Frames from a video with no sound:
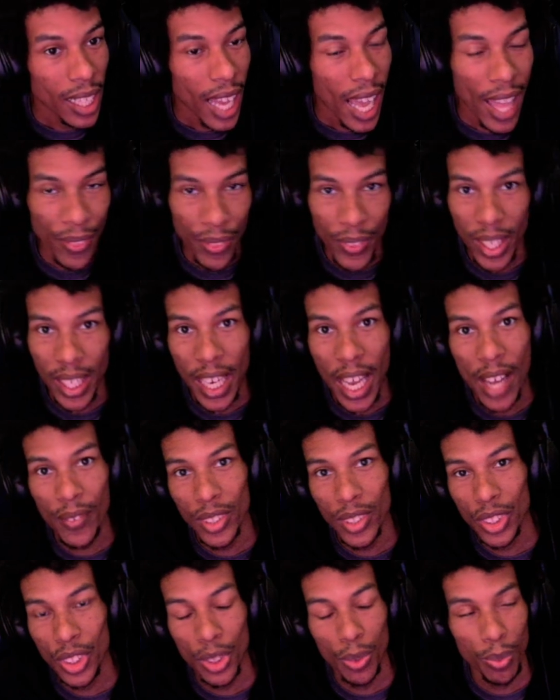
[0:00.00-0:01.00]
and then
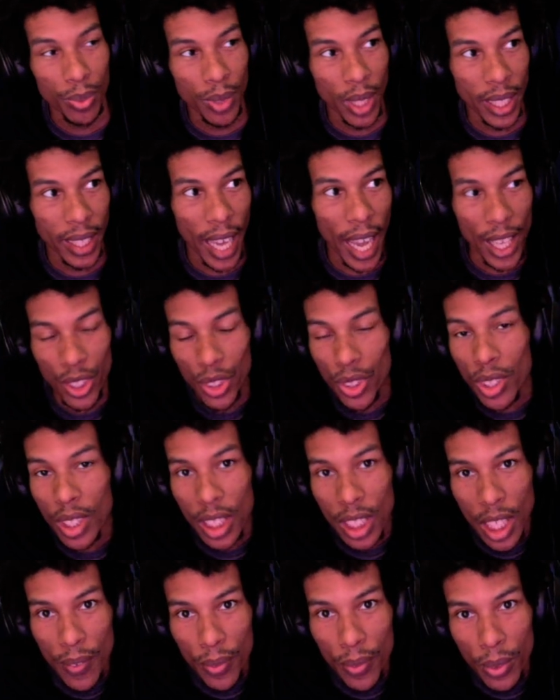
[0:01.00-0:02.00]
having to like actually
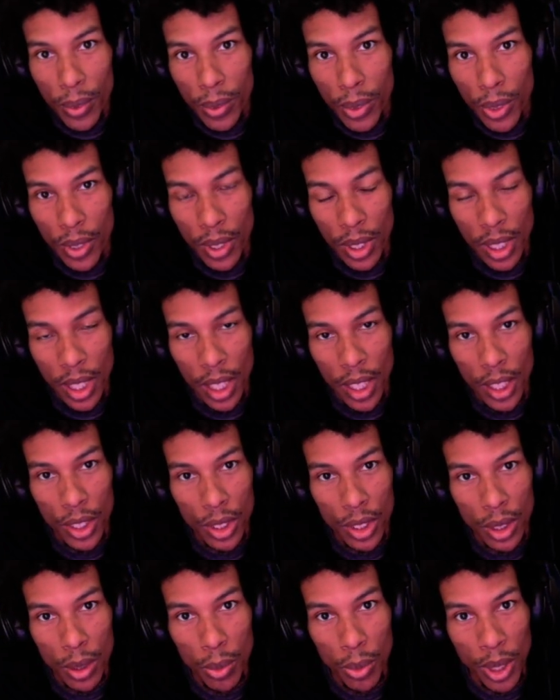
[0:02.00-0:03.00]
level through the
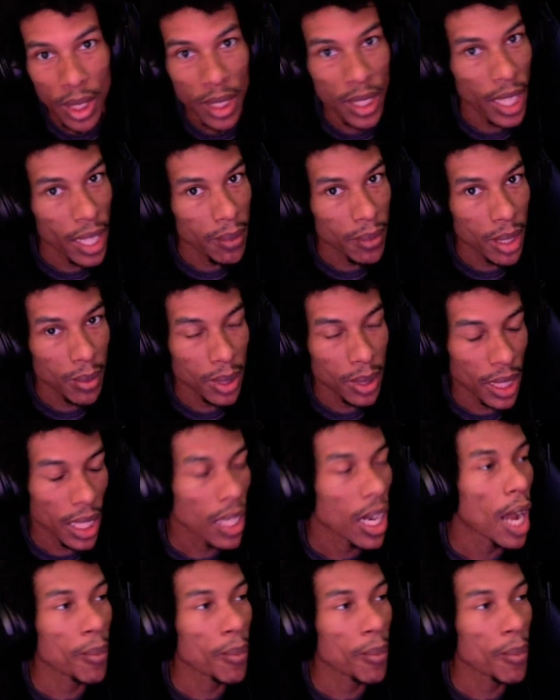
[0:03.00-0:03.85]
character when the game comes out.